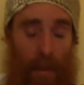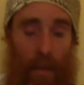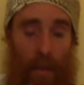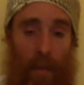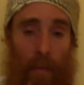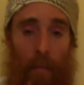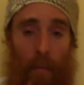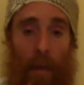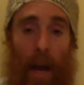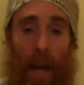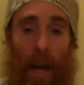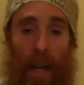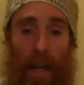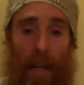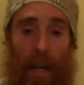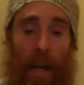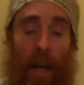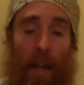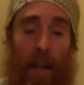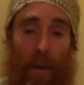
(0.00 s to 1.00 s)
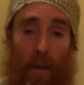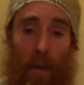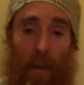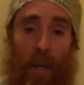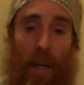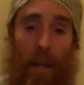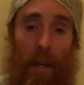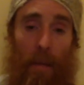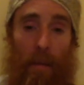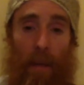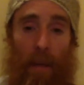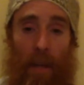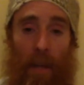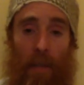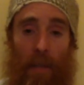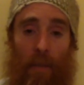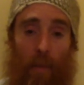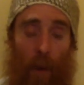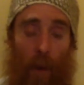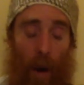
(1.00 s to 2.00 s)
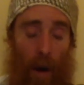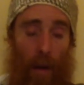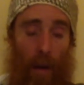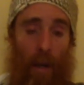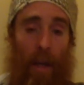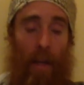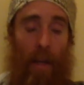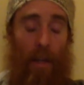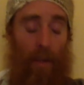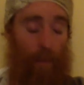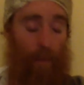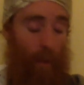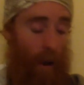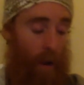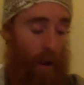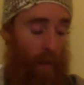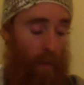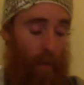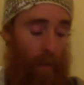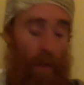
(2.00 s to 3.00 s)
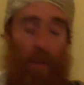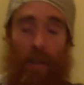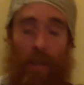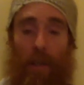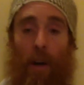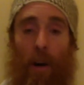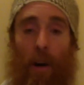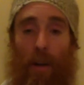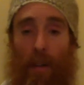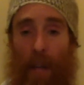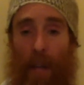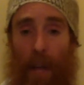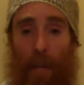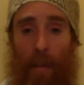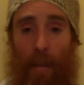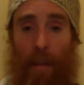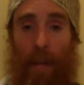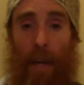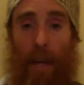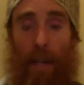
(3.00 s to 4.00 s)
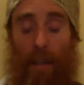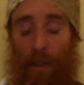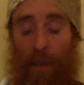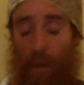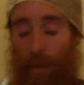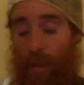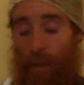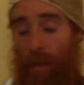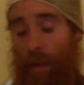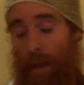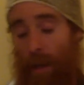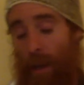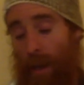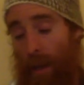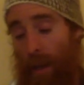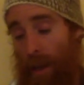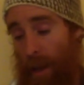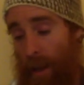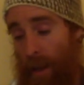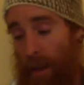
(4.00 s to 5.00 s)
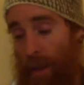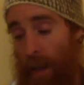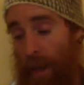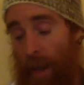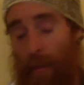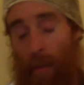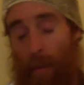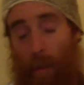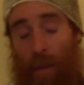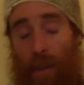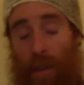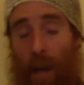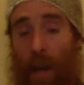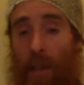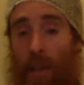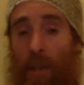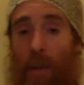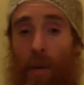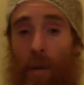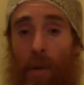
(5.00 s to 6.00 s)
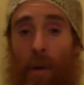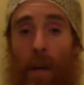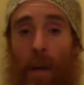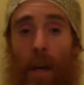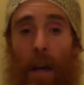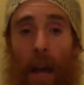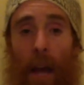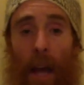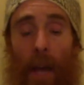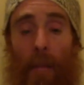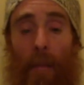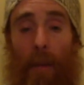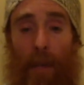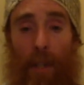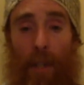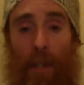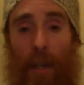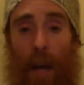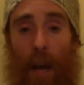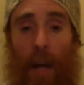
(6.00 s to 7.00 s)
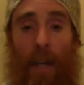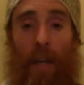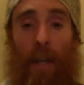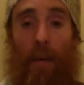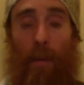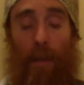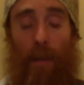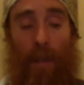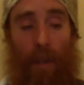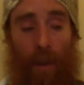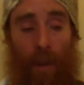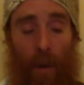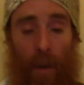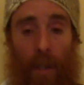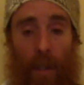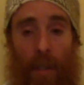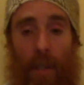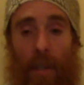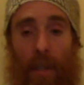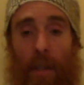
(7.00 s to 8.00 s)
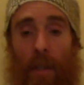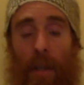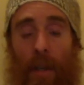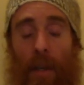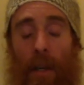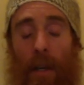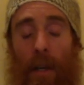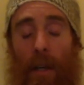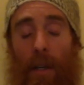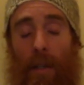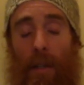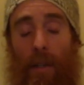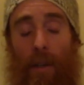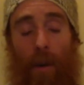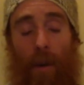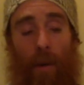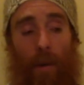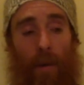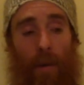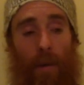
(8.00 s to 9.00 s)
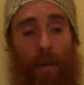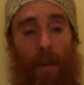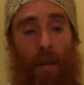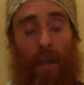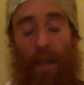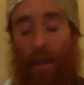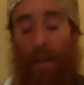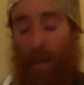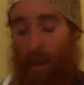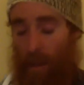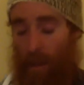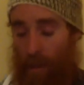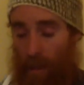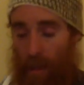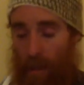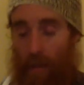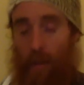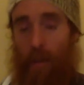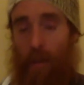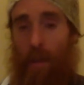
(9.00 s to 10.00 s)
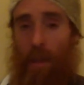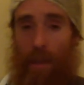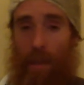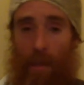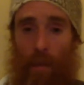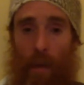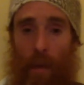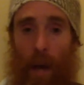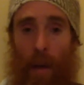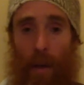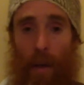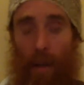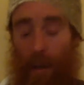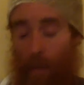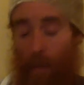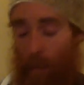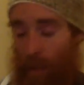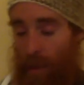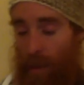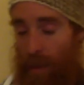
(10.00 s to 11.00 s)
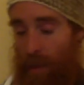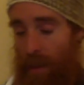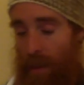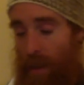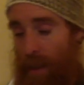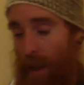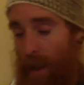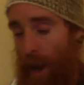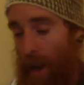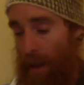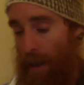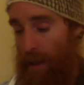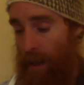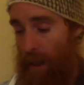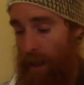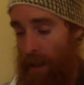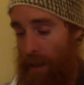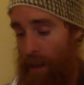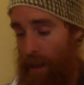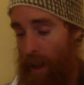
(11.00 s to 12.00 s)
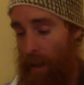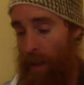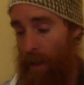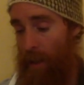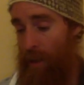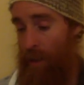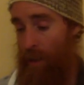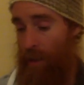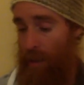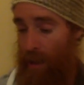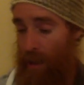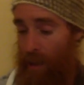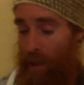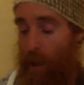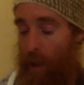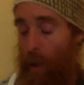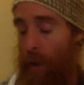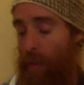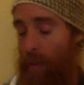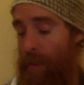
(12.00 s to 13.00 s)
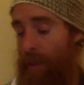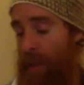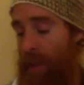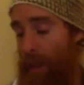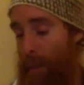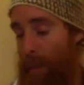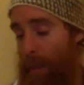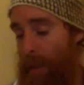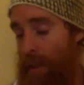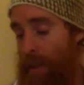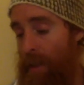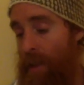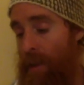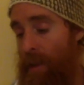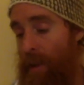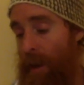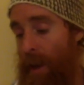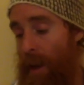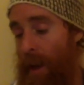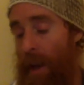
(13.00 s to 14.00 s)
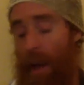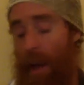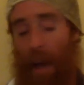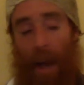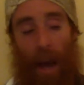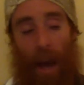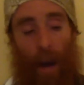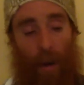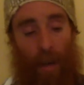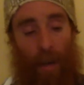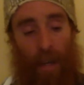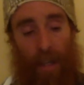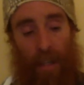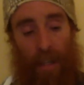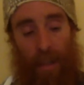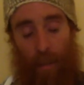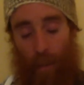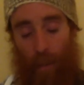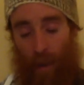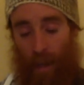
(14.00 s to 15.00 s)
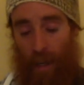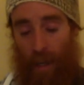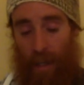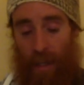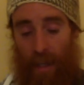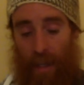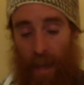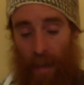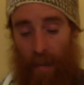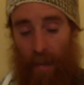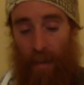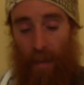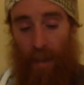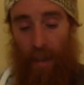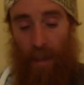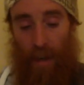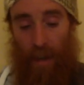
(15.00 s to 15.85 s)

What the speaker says: my Elohim. That's wrong, and it's wrong for us to call David that too. And David was also a Mashiach. He was anointed. So this is how you can really see the context. Now let's go even deeper. Let's look at what King David did and